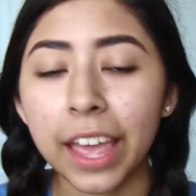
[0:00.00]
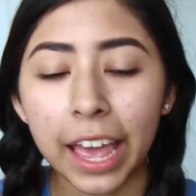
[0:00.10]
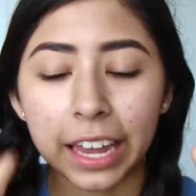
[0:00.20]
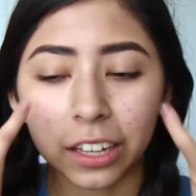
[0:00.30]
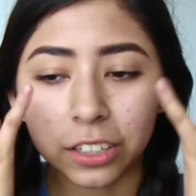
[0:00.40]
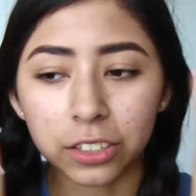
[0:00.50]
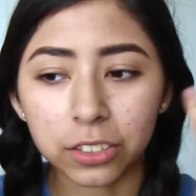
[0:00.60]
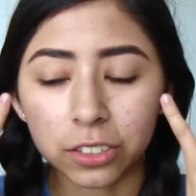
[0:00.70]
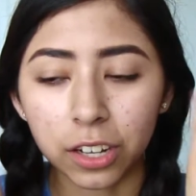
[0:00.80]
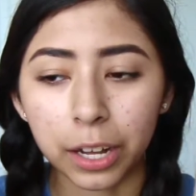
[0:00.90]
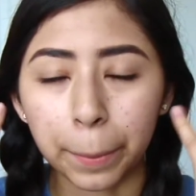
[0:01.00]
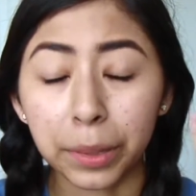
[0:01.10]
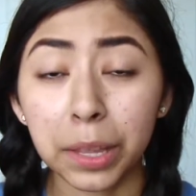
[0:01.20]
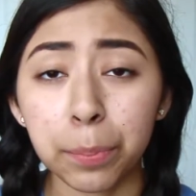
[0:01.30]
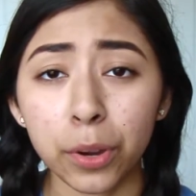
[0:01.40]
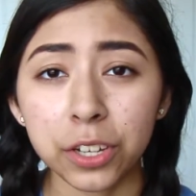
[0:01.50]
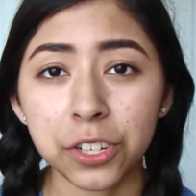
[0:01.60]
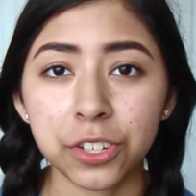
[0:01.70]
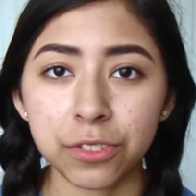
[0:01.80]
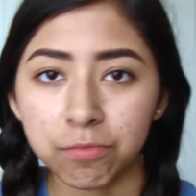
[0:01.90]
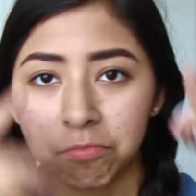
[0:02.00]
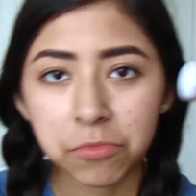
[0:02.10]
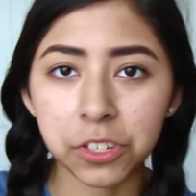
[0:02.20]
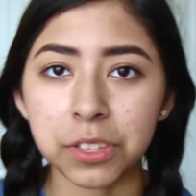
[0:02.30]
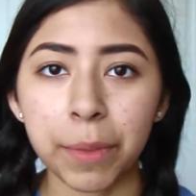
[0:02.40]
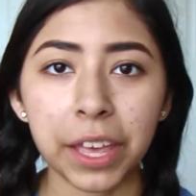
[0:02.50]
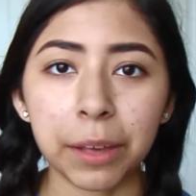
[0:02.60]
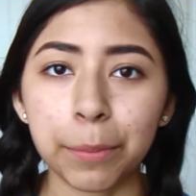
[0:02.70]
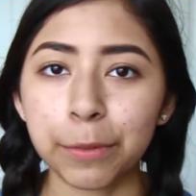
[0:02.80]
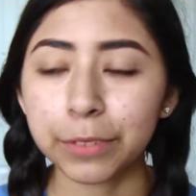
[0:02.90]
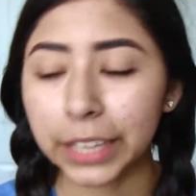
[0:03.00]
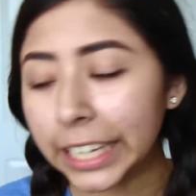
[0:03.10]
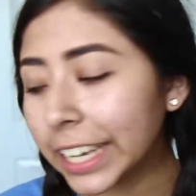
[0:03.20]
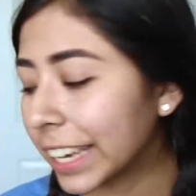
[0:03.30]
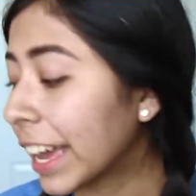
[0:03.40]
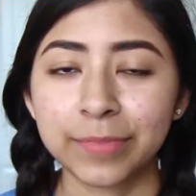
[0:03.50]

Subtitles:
and a little lip brush just to make them flaky.